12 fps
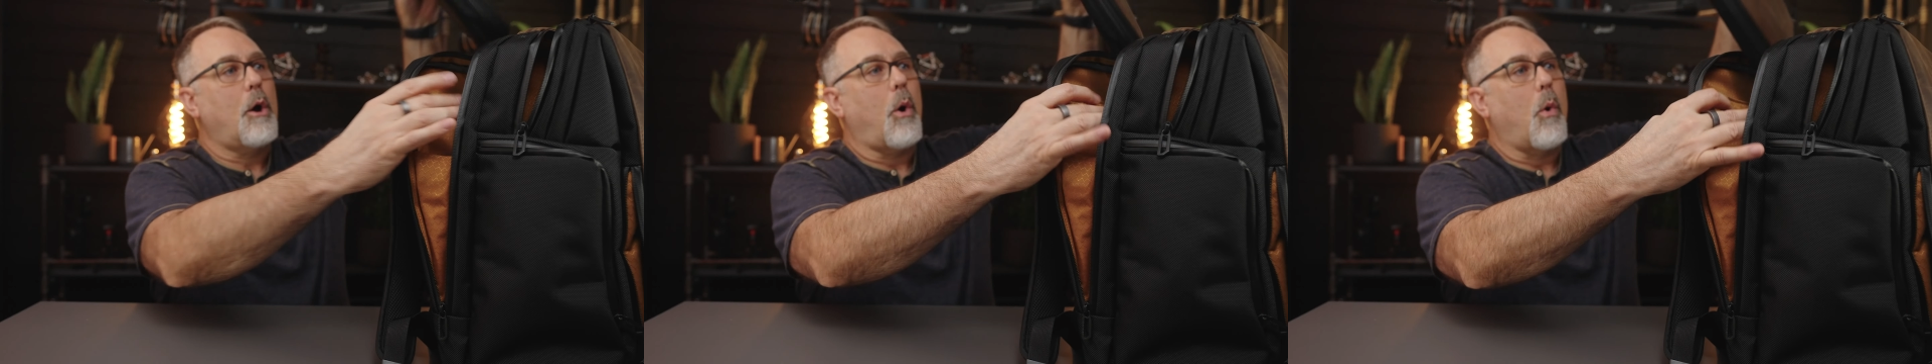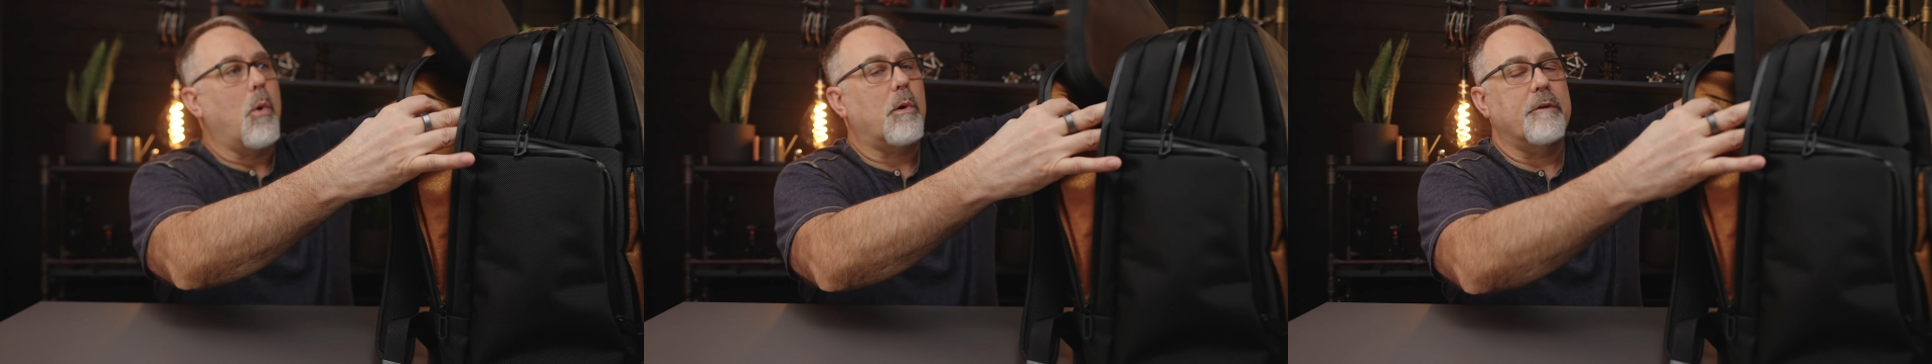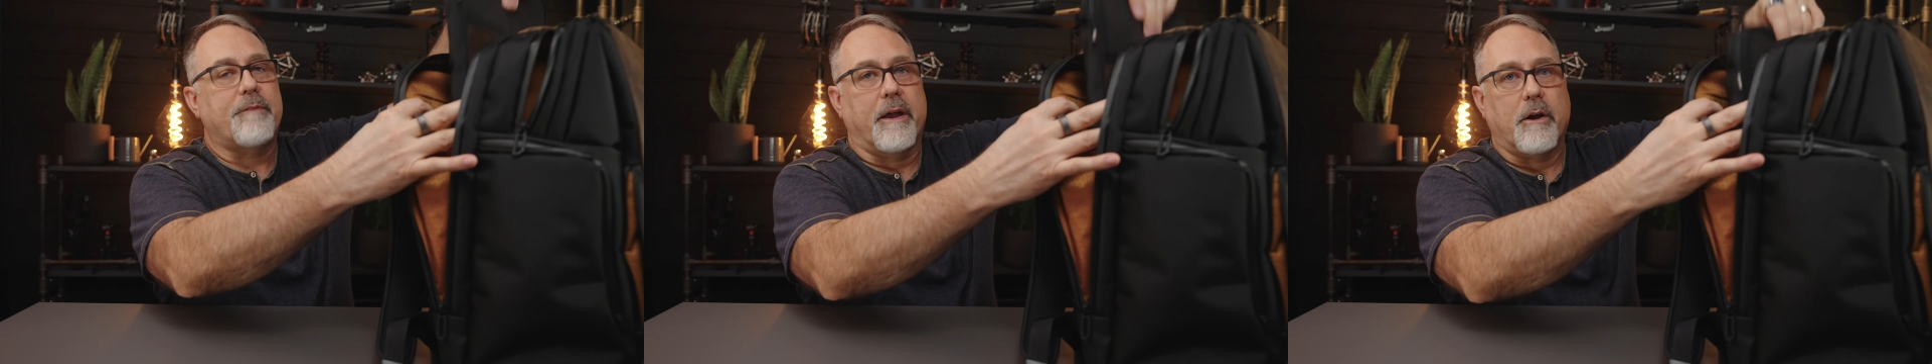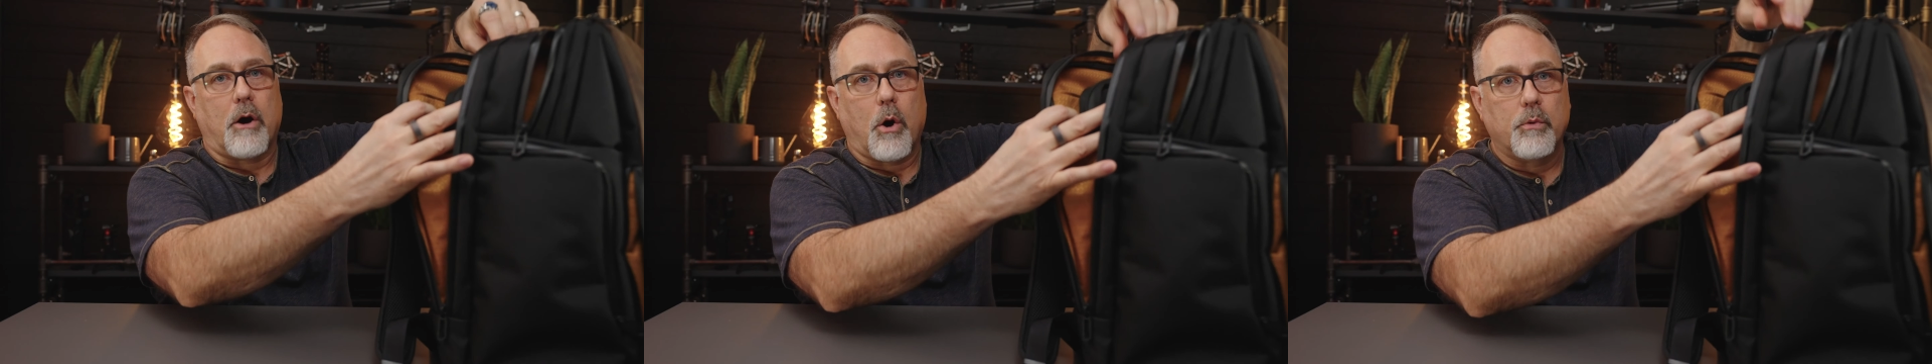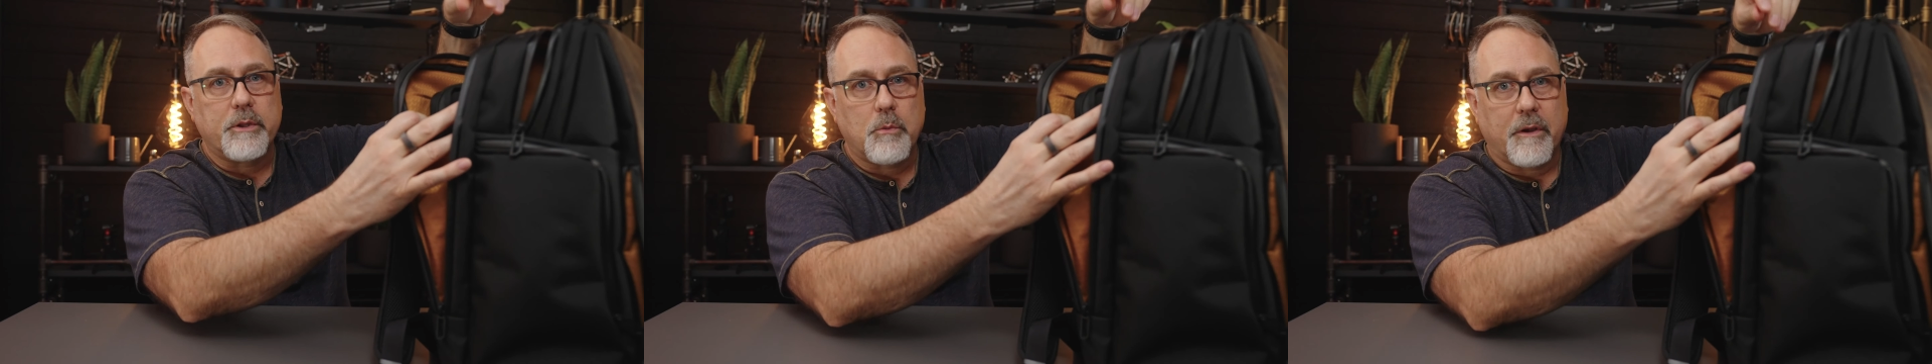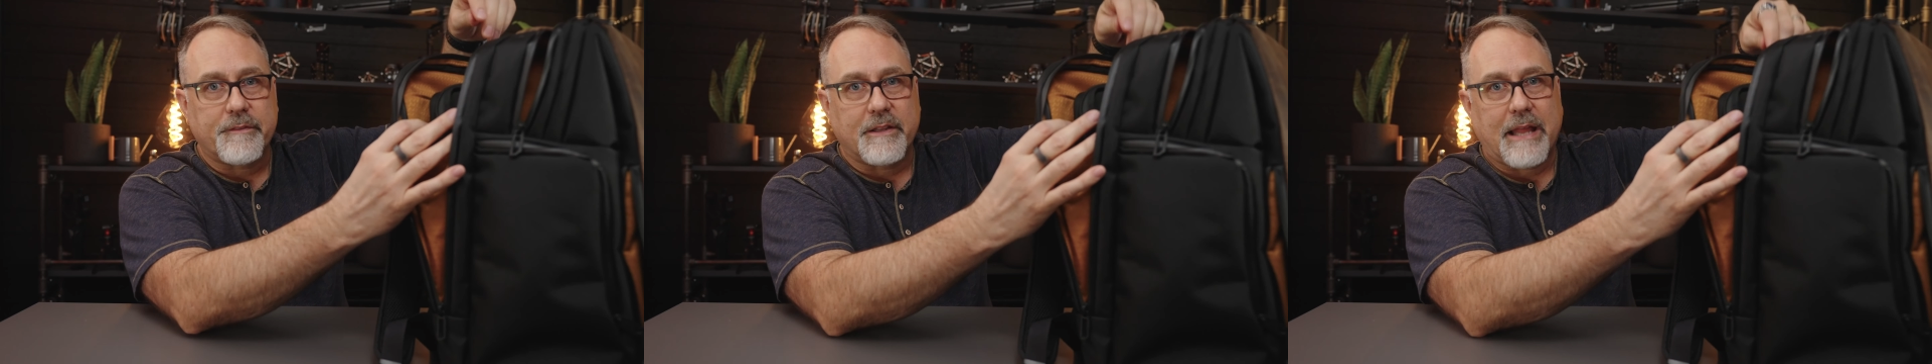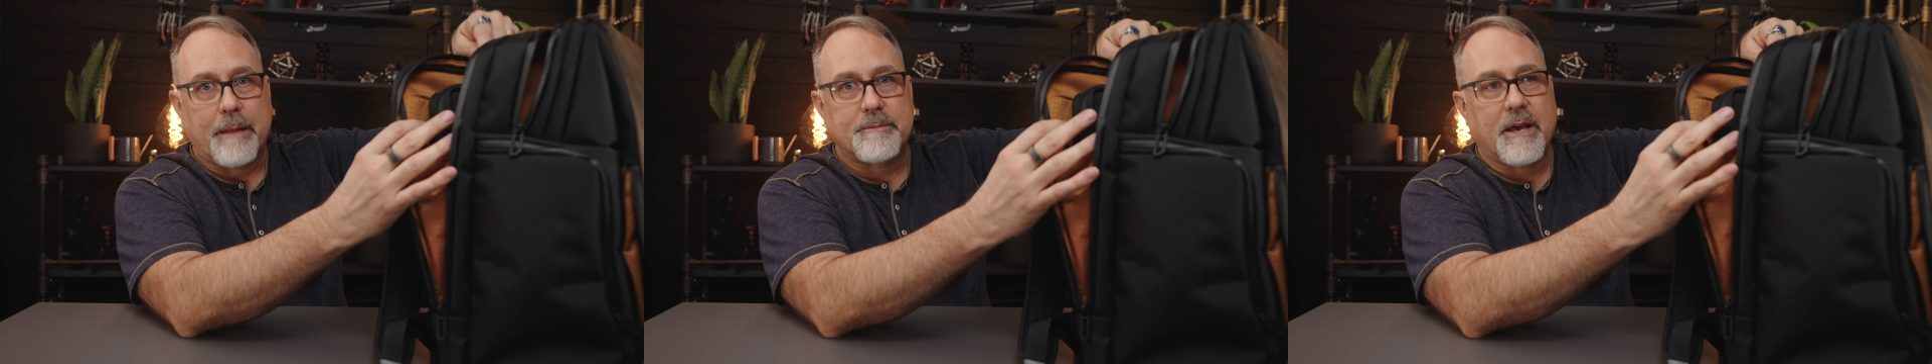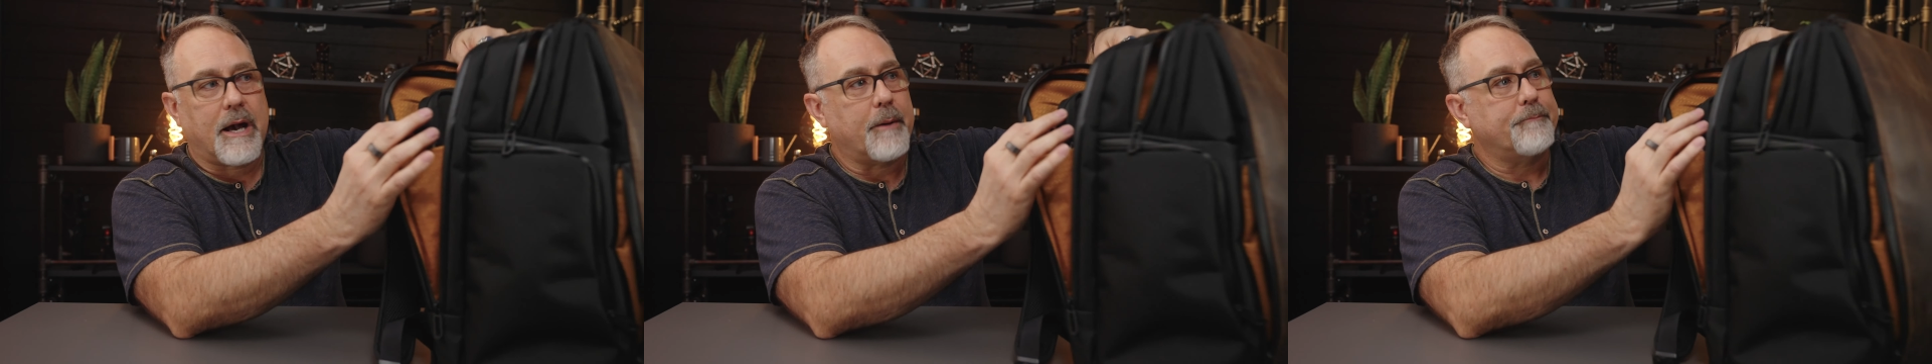Or if I only want the
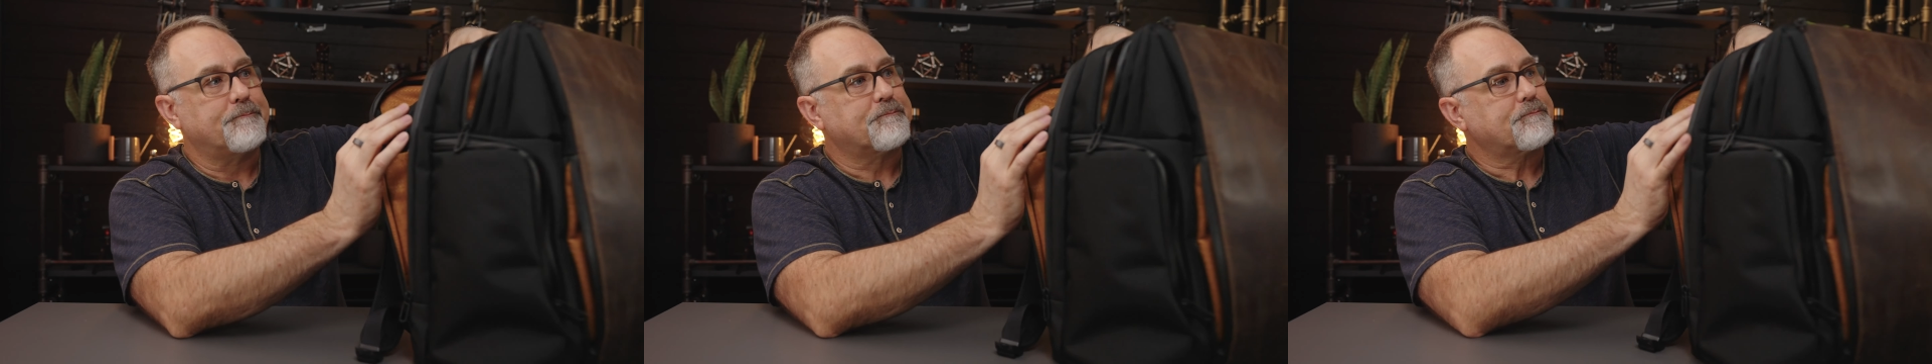laptop,